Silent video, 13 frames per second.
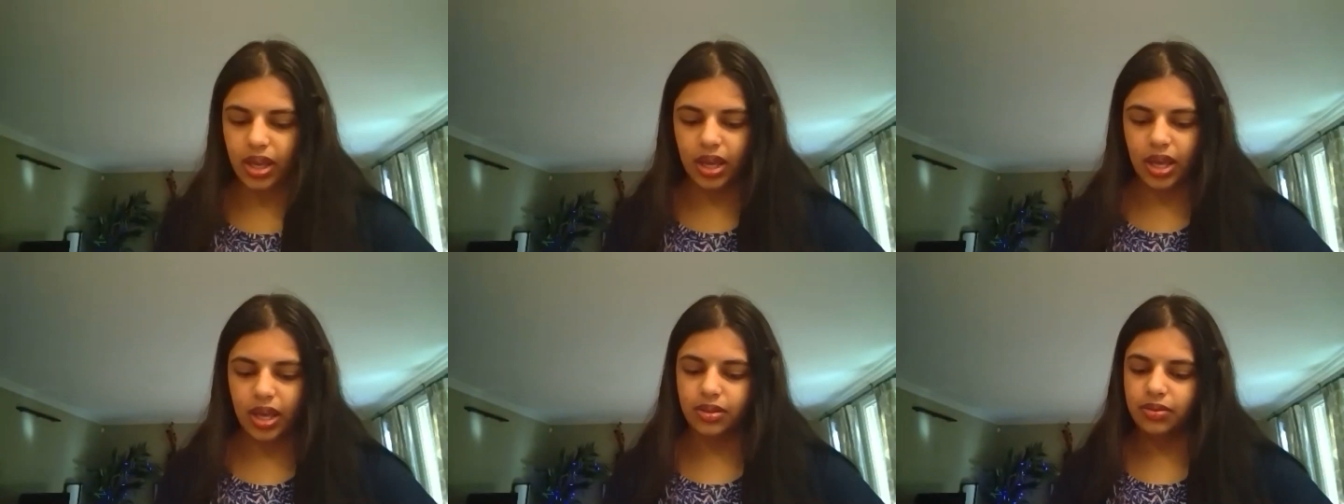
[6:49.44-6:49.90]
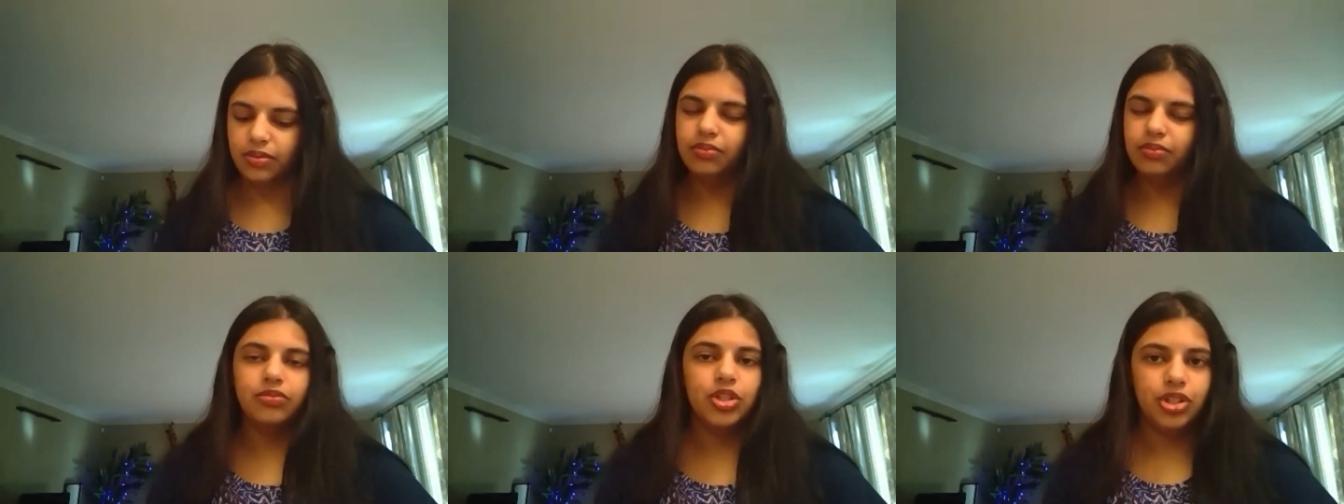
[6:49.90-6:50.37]
it
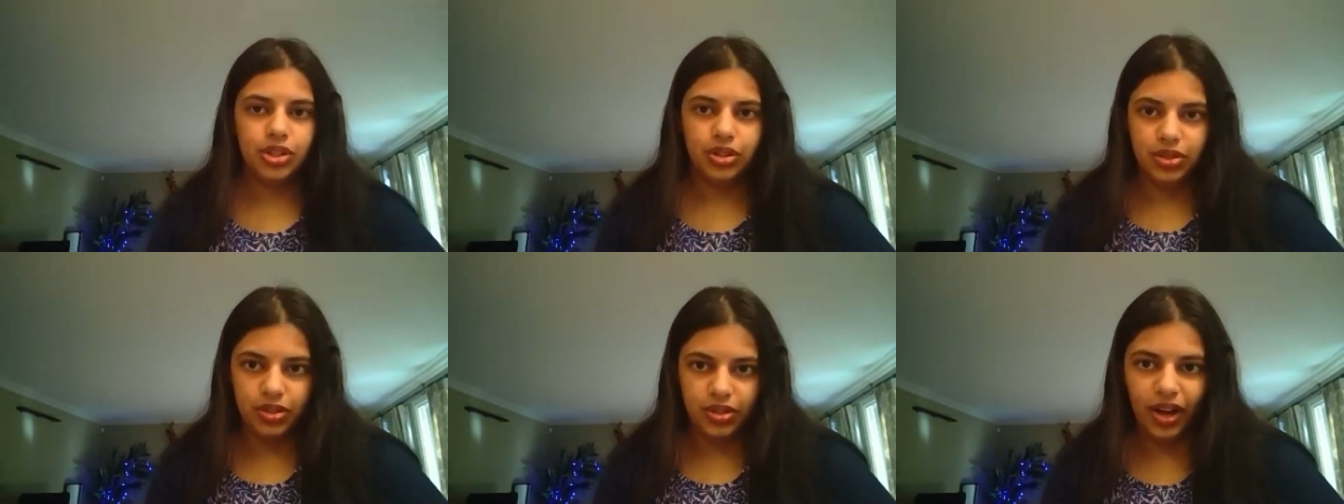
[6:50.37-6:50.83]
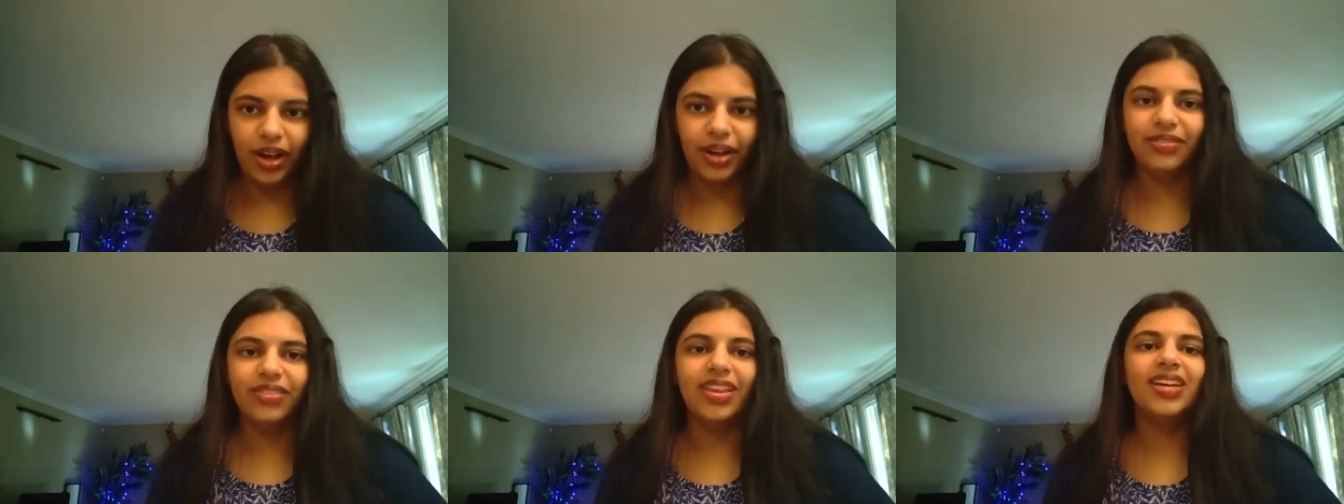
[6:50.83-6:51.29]
should
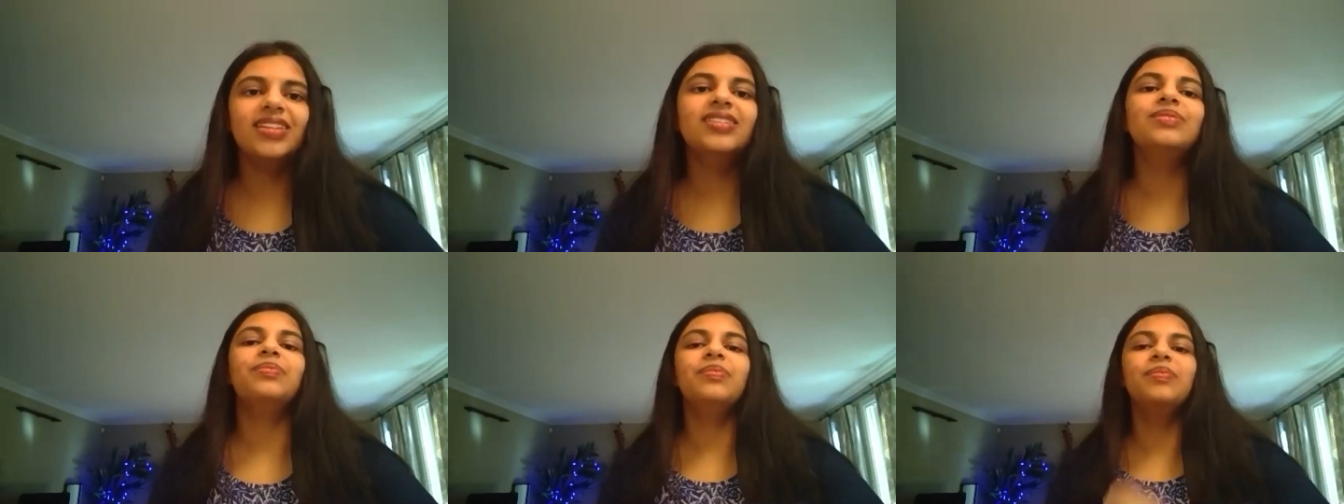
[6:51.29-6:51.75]
solve this.